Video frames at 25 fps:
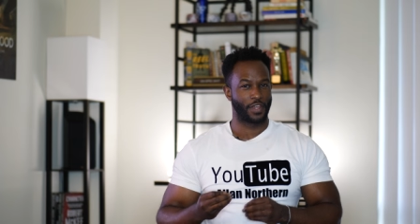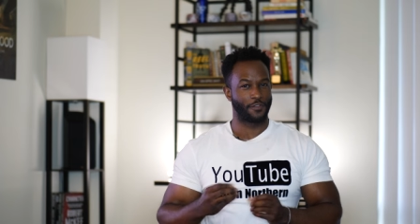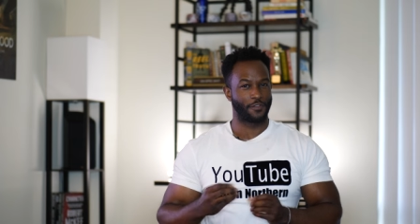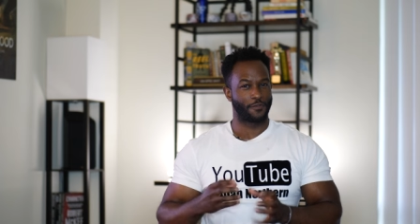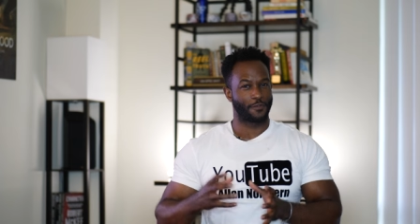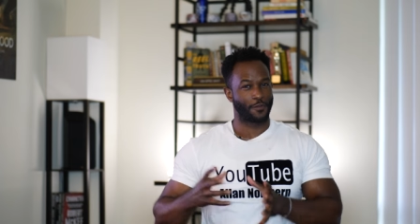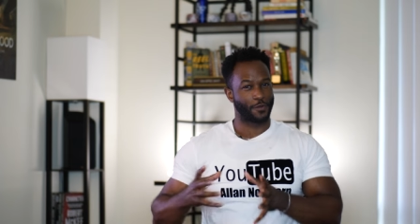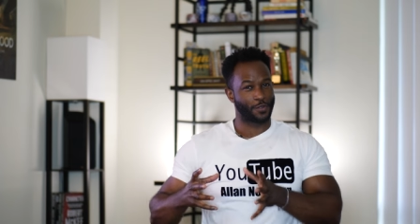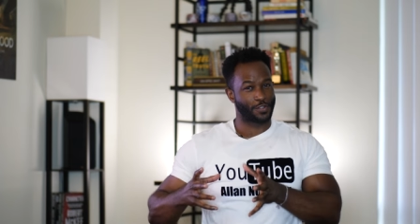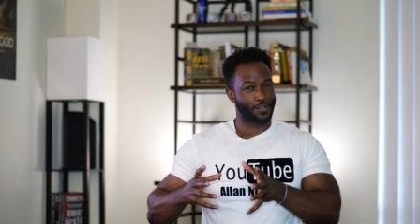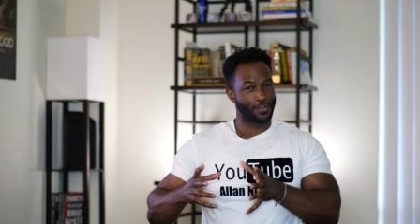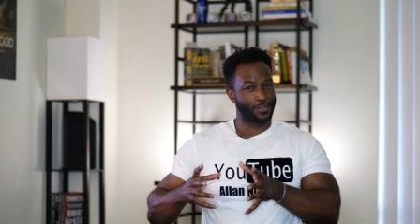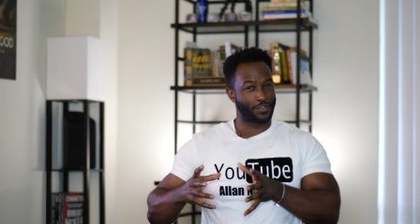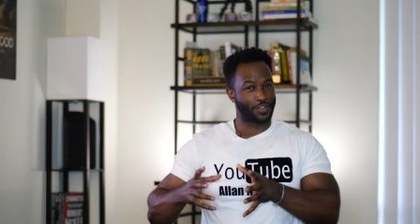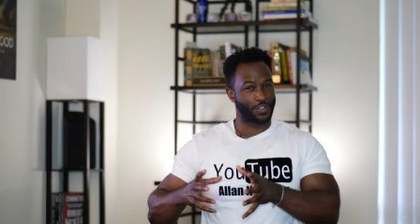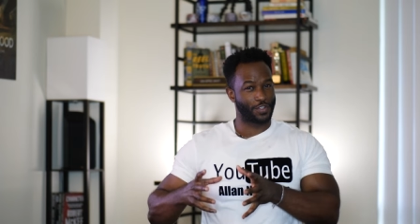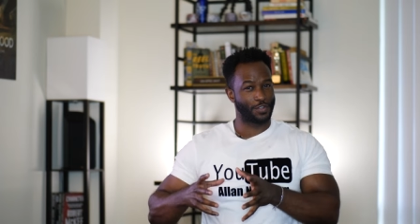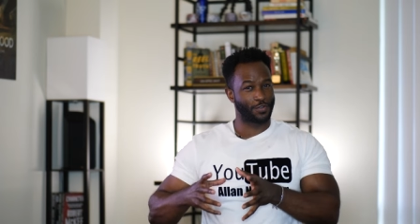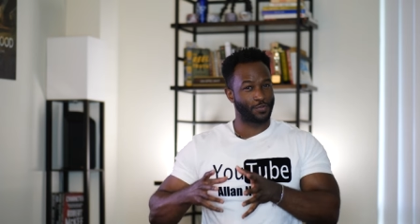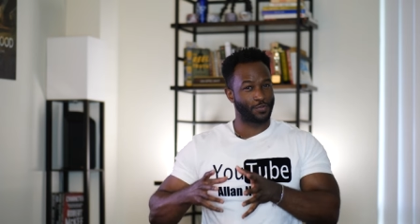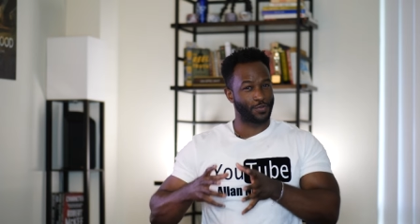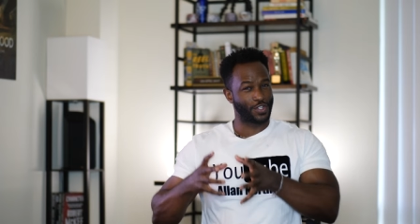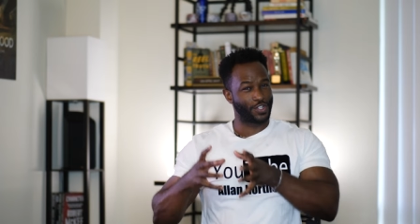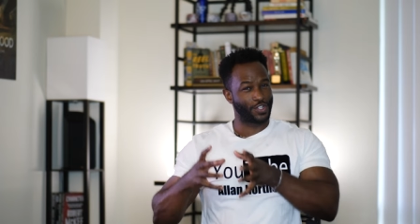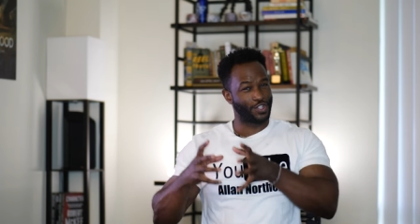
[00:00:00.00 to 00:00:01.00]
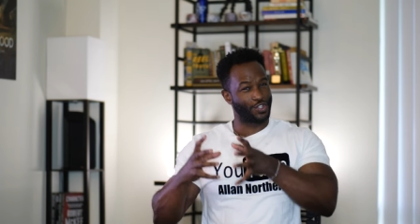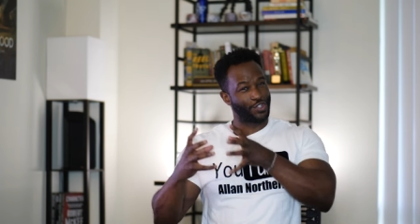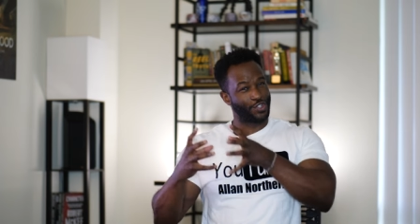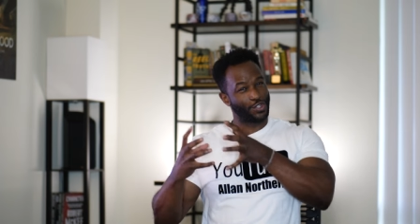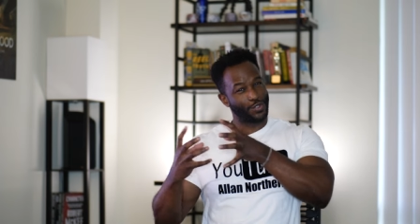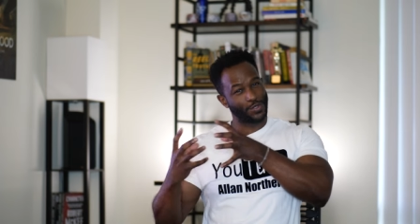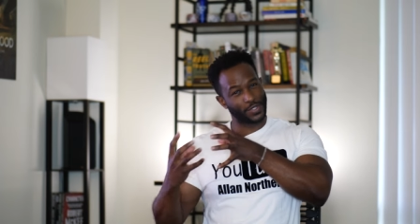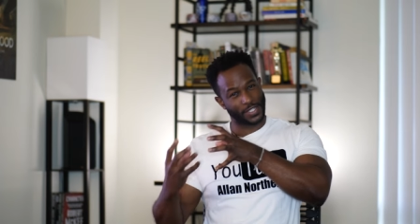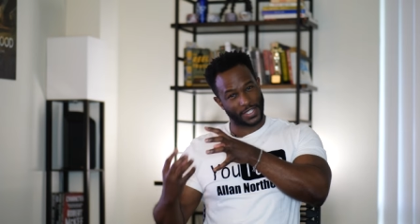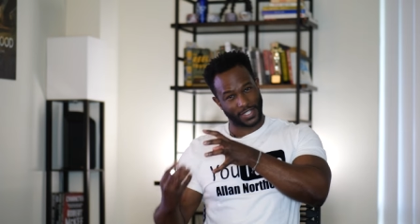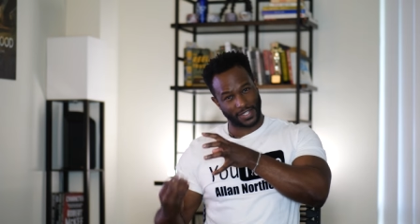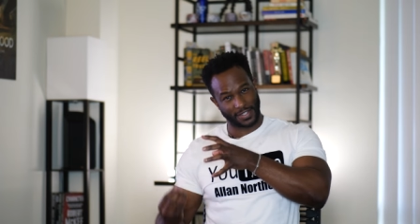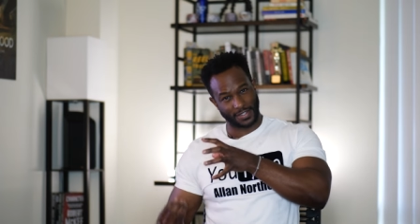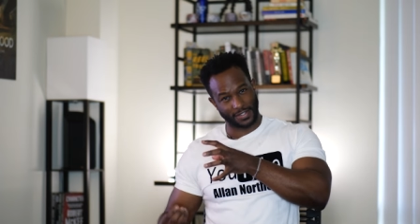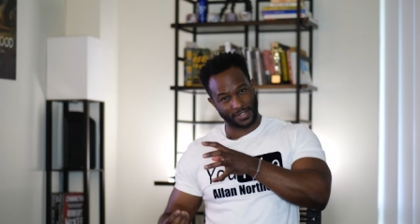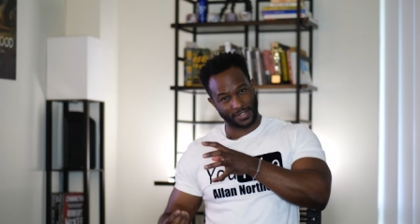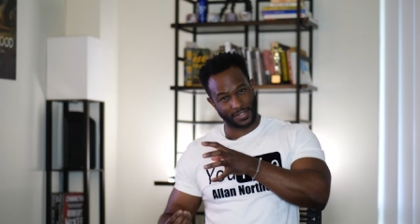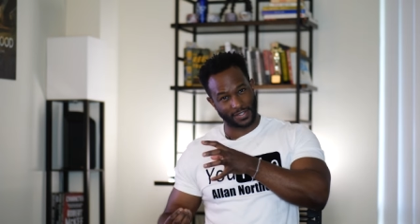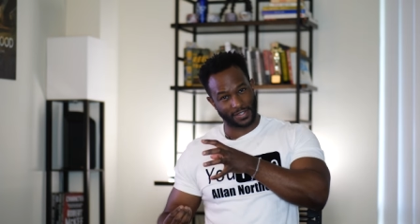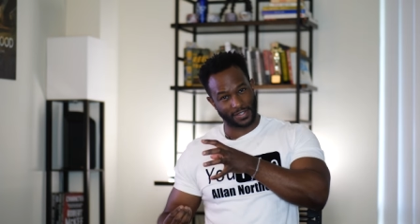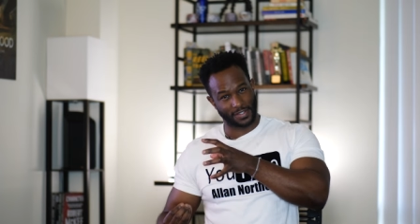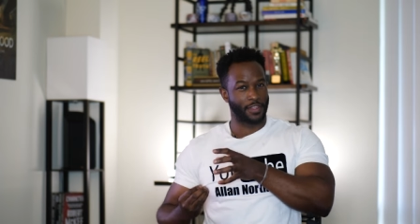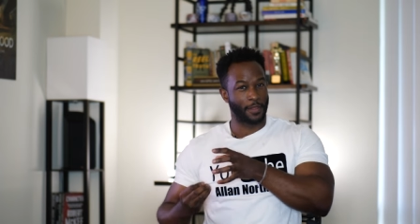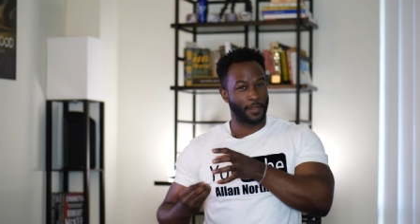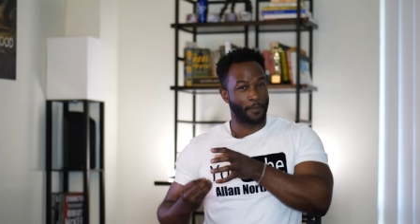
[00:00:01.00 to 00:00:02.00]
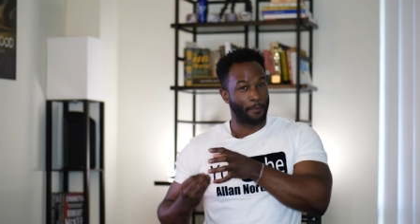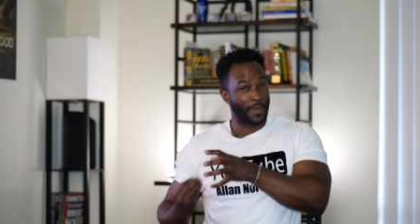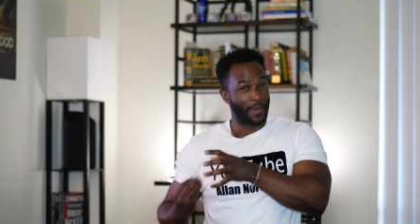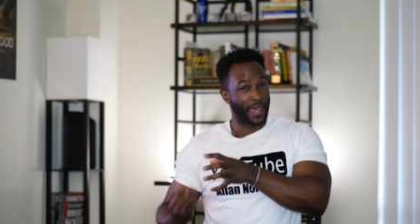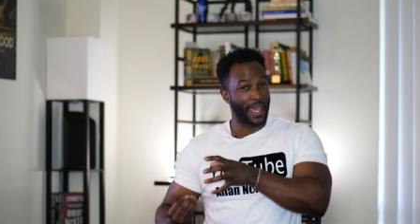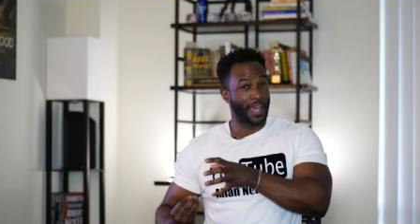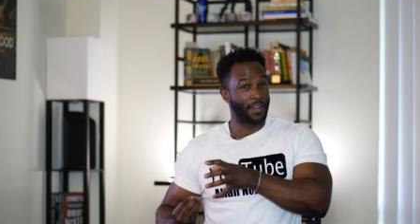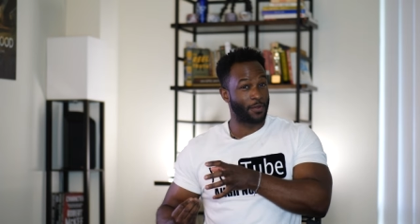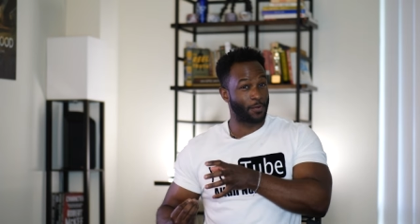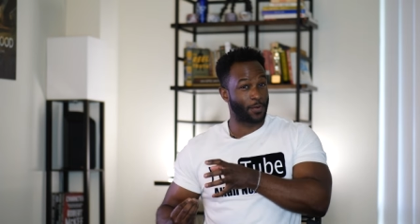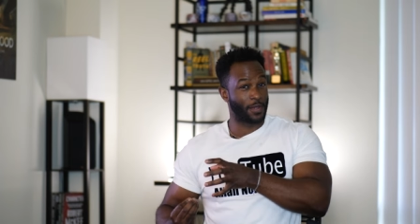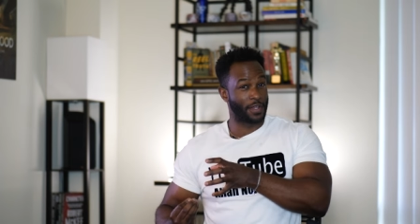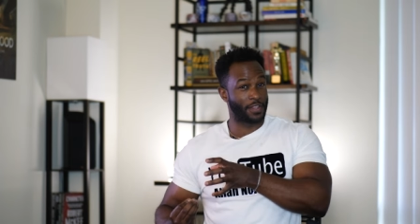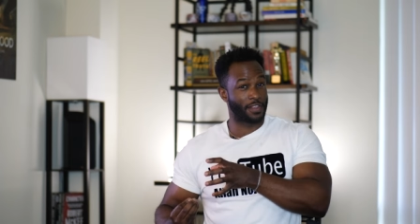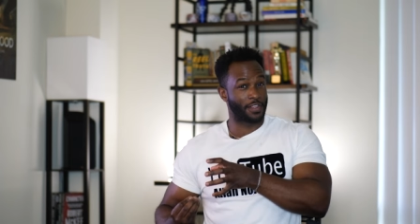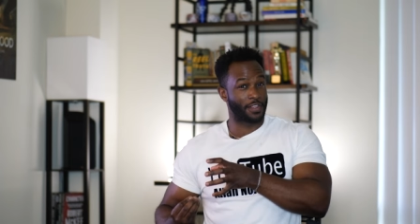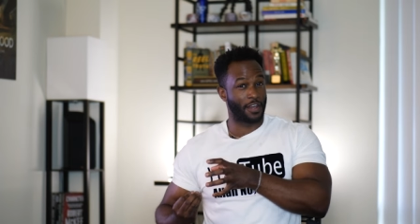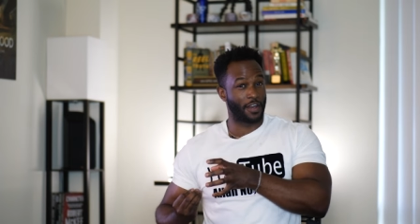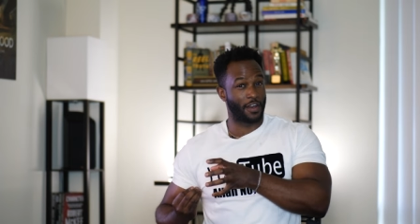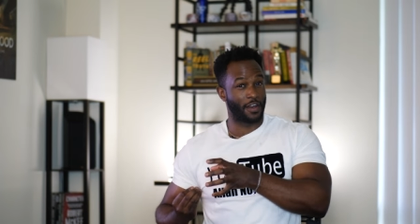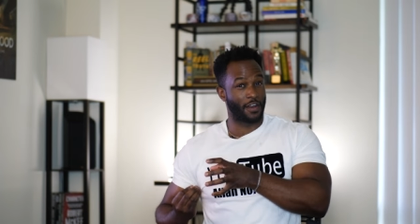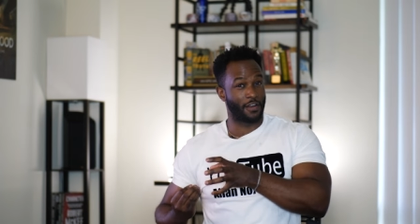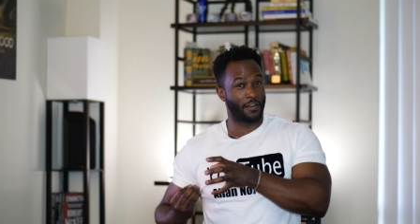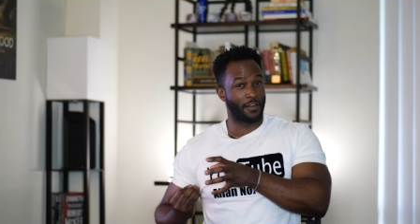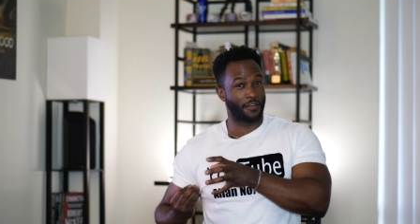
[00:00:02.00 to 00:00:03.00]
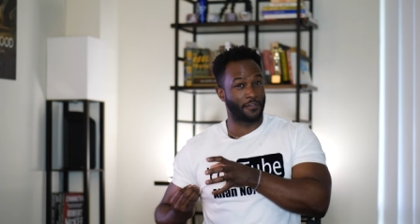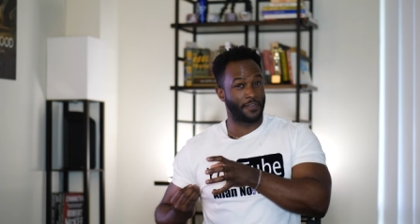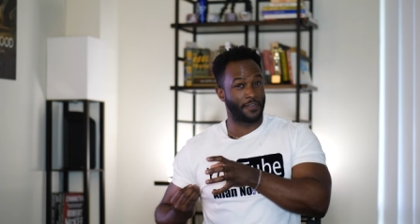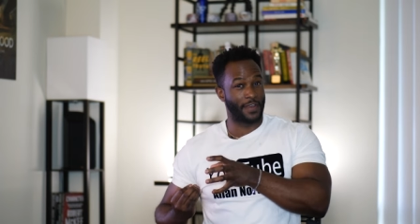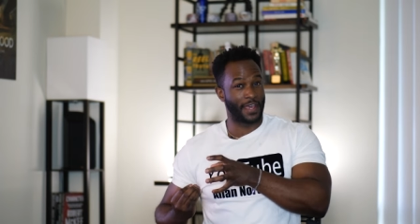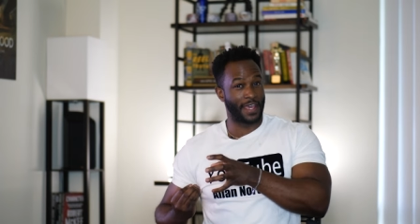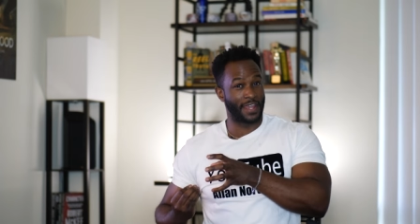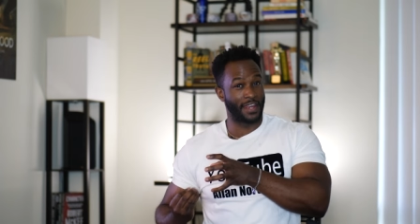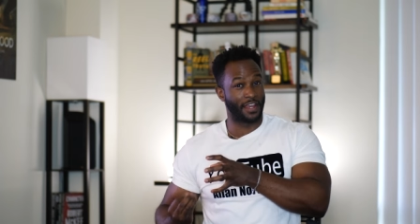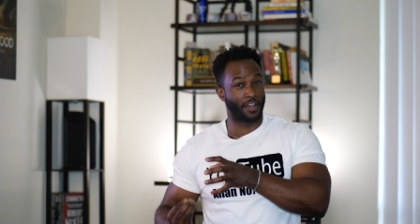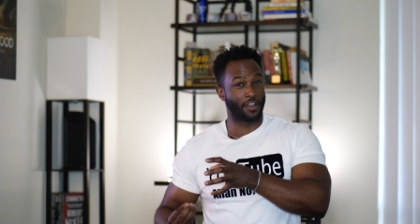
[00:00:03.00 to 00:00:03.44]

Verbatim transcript: And 422 reduces the bandwidth of an